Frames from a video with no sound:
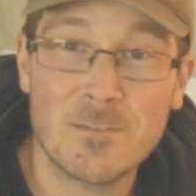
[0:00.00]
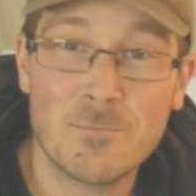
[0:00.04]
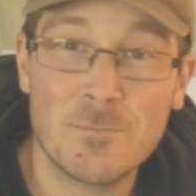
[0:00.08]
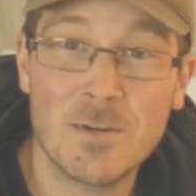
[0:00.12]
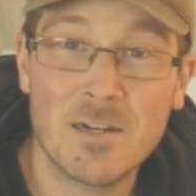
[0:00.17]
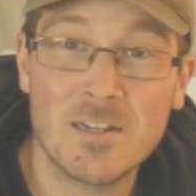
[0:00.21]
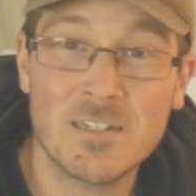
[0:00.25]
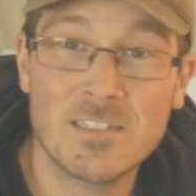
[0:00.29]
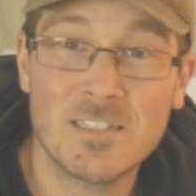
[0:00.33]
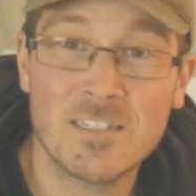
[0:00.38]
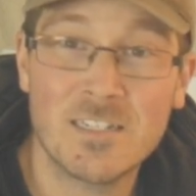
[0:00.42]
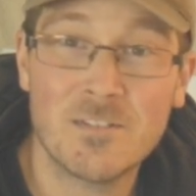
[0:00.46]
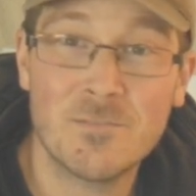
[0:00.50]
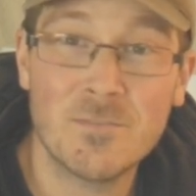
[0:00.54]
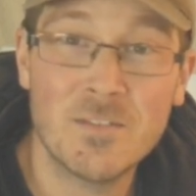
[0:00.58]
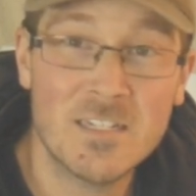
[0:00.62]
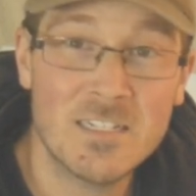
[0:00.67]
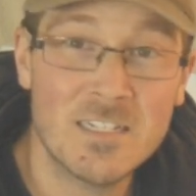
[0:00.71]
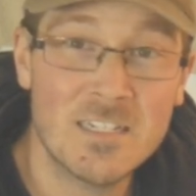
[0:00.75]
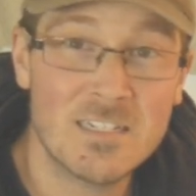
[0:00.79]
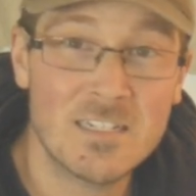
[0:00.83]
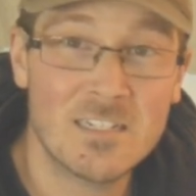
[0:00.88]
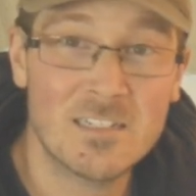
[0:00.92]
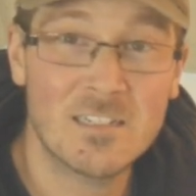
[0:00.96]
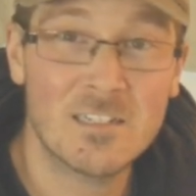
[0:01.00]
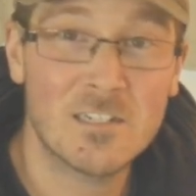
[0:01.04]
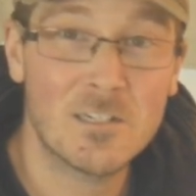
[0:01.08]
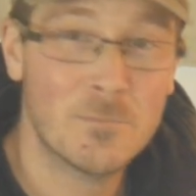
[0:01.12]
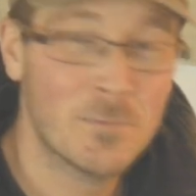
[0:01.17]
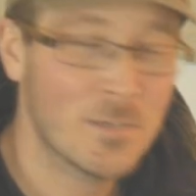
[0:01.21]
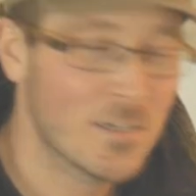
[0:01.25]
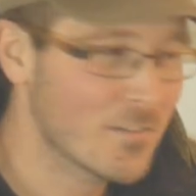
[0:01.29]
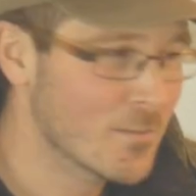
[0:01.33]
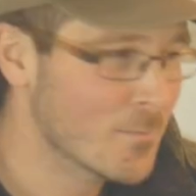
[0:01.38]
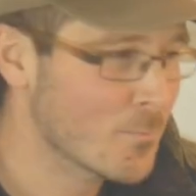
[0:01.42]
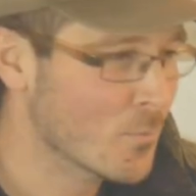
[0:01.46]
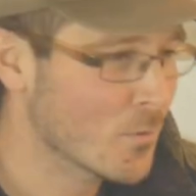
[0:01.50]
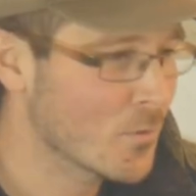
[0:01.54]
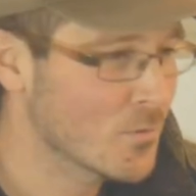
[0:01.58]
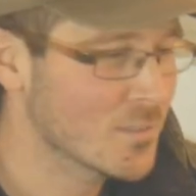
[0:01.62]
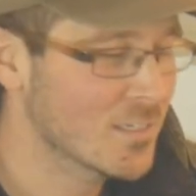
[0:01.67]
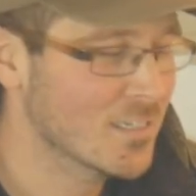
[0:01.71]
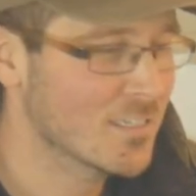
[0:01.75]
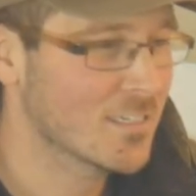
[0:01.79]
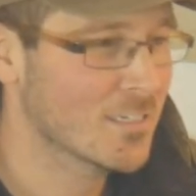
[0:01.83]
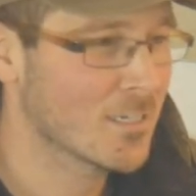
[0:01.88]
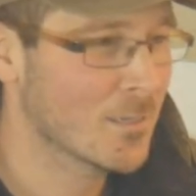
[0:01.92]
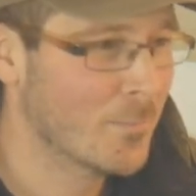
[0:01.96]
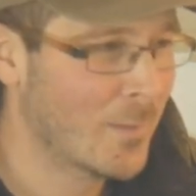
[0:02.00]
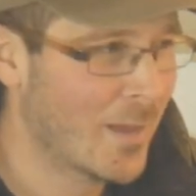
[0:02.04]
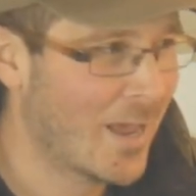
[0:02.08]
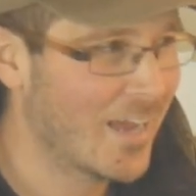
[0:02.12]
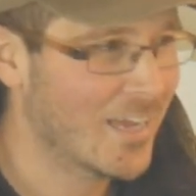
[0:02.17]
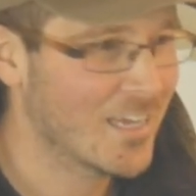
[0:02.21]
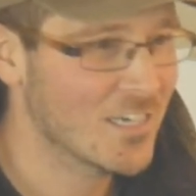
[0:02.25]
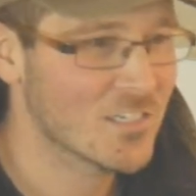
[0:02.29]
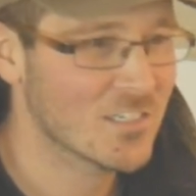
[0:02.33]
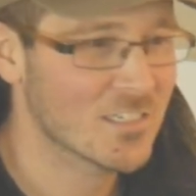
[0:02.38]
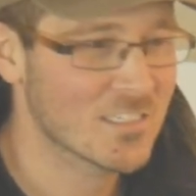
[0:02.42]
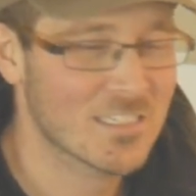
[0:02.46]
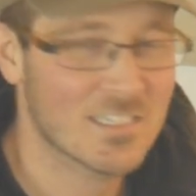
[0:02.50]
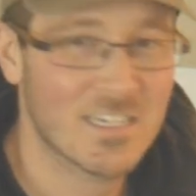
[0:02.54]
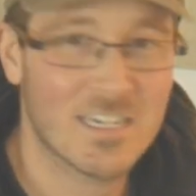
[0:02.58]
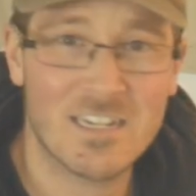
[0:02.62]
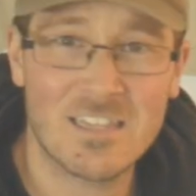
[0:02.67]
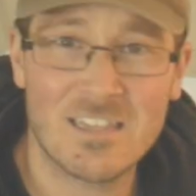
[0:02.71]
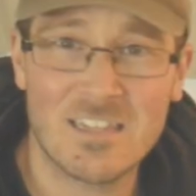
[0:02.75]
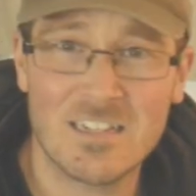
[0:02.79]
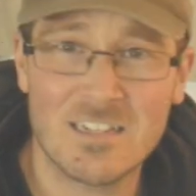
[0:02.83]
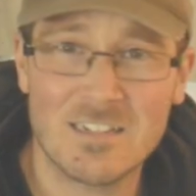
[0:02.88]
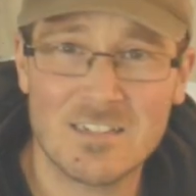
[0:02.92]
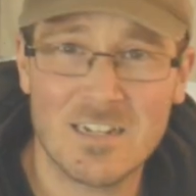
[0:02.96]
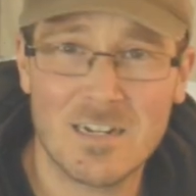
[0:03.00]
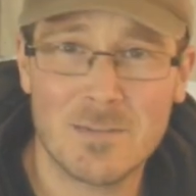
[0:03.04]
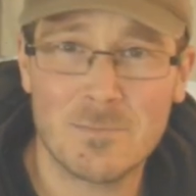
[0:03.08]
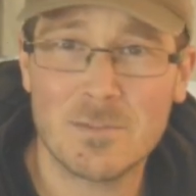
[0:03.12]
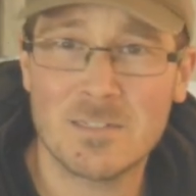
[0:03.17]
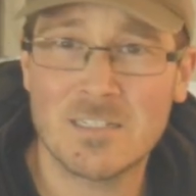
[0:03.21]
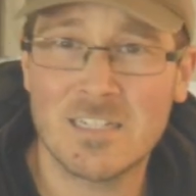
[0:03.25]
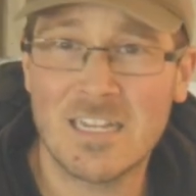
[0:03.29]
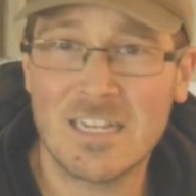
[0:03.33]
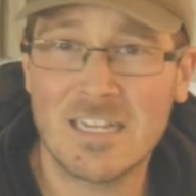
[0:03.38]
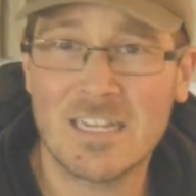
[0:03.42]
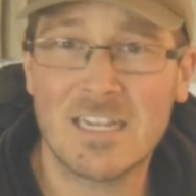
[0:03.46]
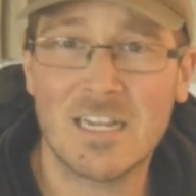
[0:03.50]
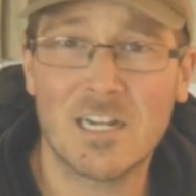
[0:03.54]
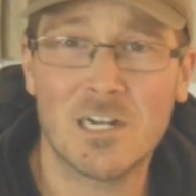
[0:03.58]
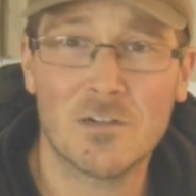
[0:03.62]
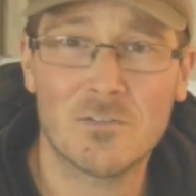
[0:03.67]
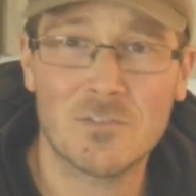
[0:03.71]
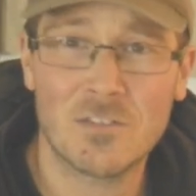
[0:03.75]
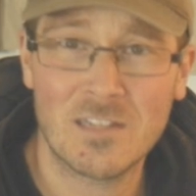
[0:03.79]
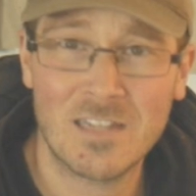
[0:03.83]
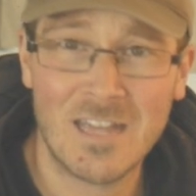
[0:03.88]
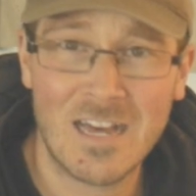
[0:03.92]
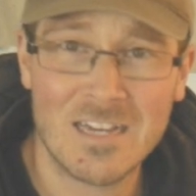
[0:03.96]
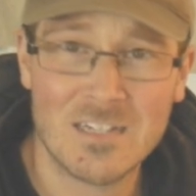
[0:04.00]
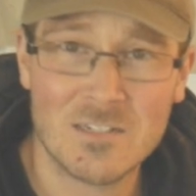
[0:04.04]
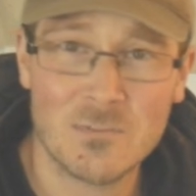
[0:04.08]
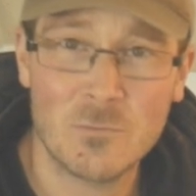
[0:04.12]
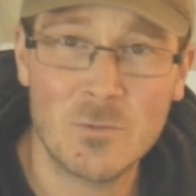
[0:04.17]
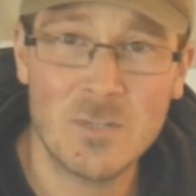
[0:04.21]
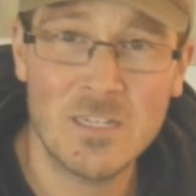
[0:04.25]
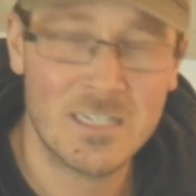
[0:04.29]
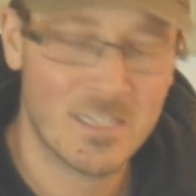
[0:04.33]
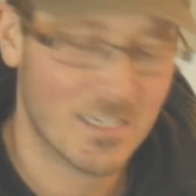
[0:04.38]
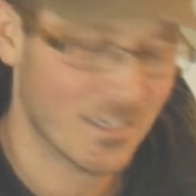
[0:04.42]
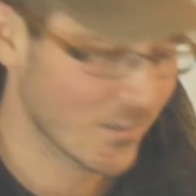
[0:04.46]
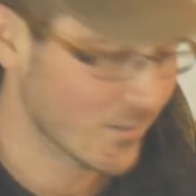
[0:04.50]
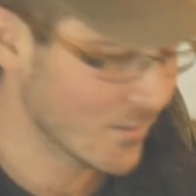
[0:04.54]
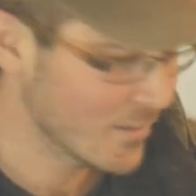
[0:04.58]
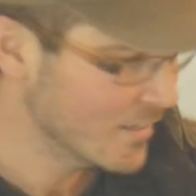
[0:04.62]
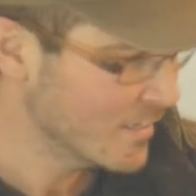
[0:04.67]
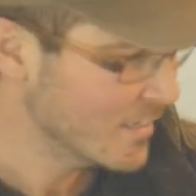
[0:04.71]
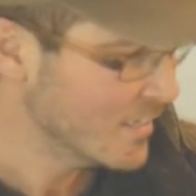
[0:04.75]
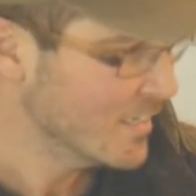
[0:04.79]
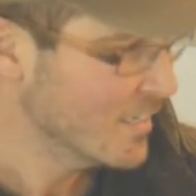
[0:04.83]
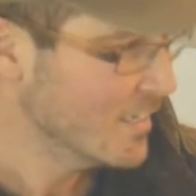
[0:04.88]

But this is a little bit of the processing and packaging side of things that I've been taking care of the last week here.